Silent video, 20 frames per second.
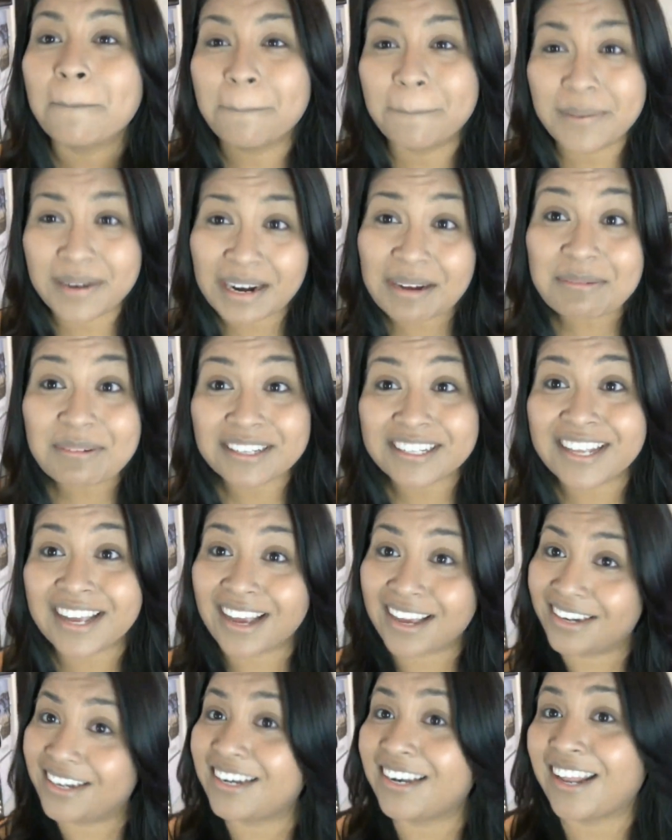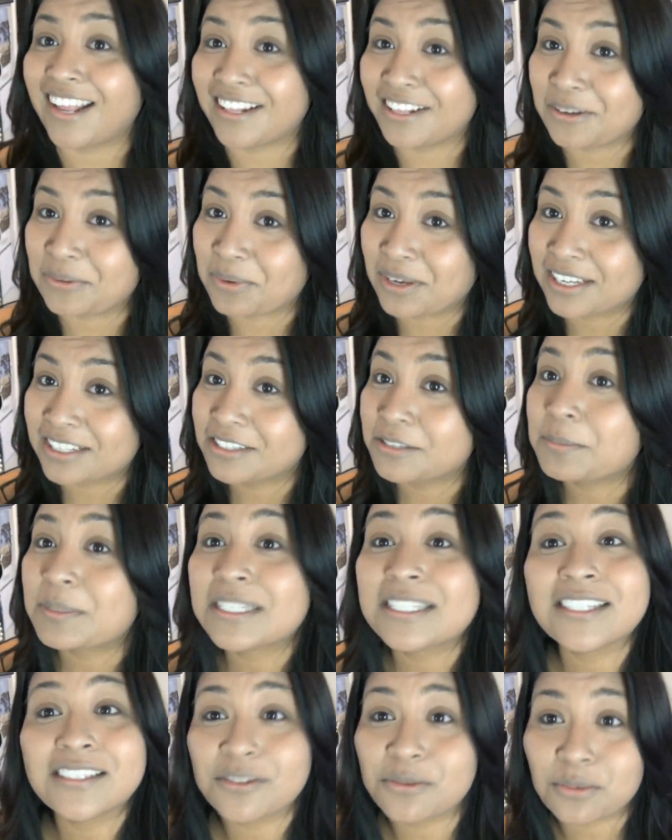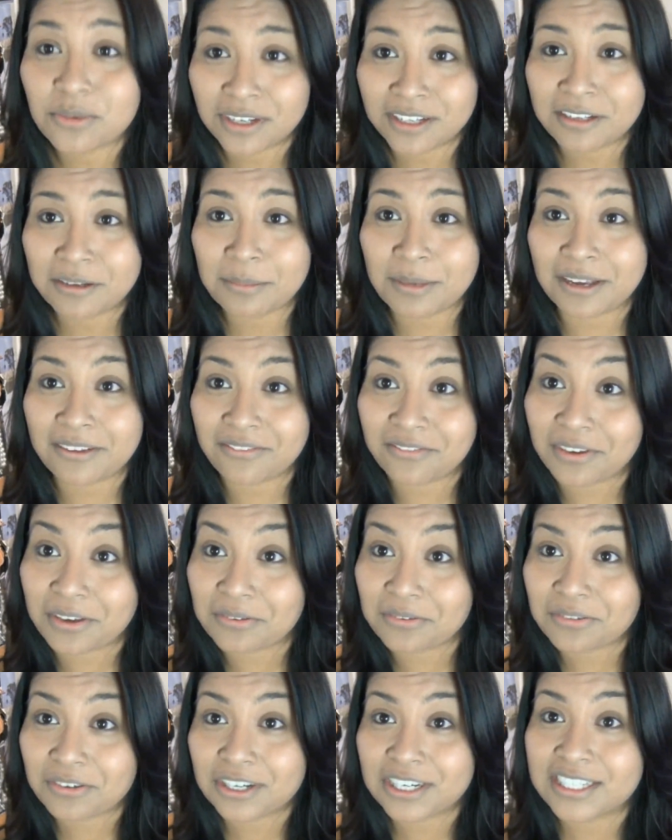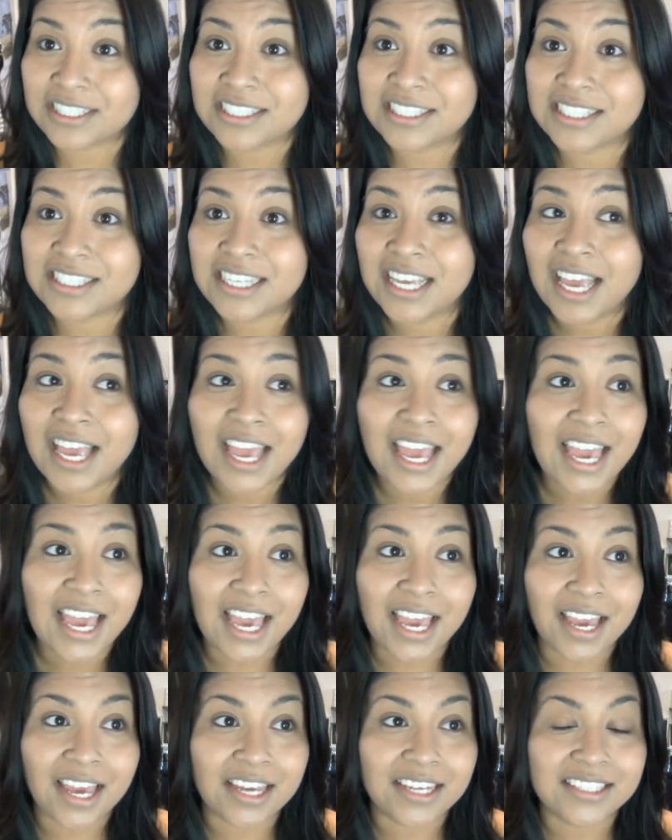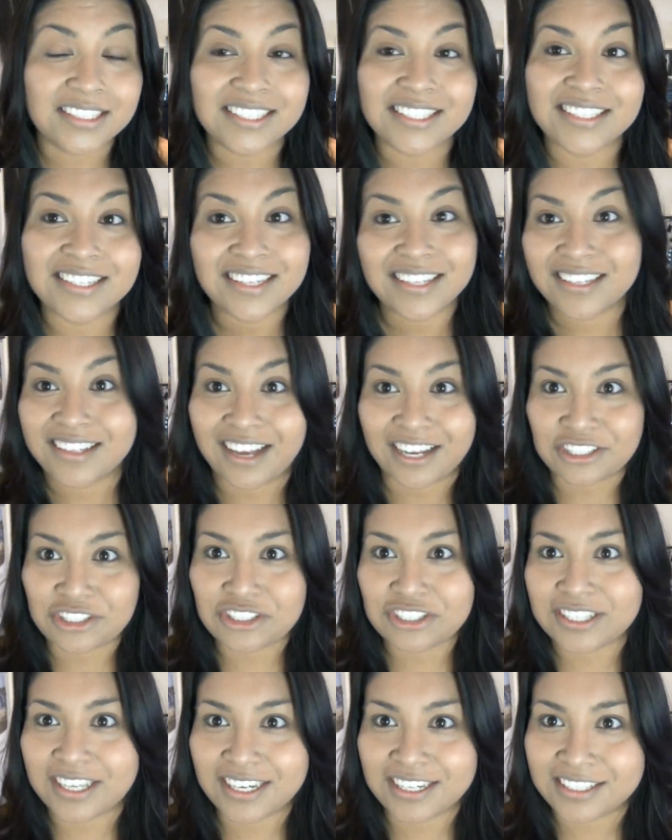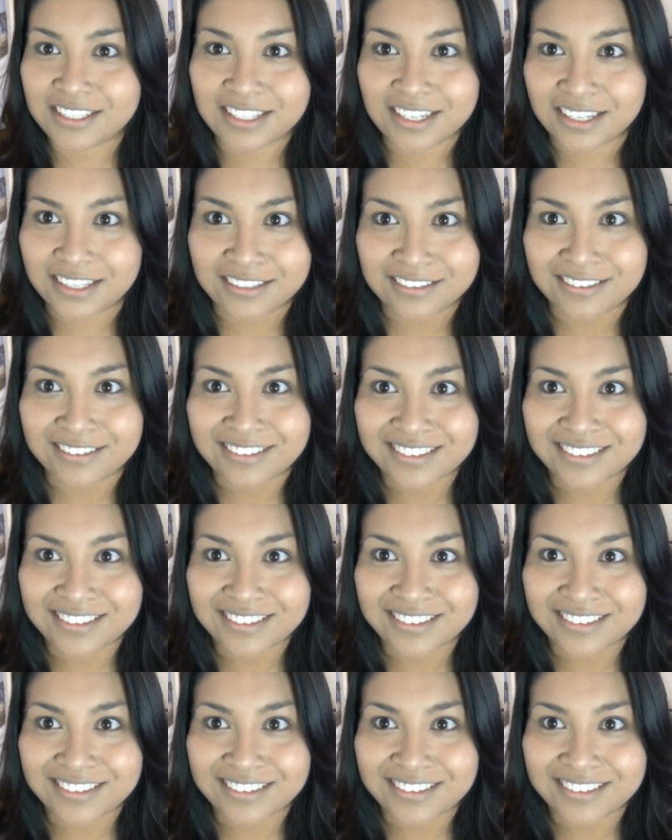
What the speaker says: but I'm gonna add it anyways because it's one of my favorites and I just get it done.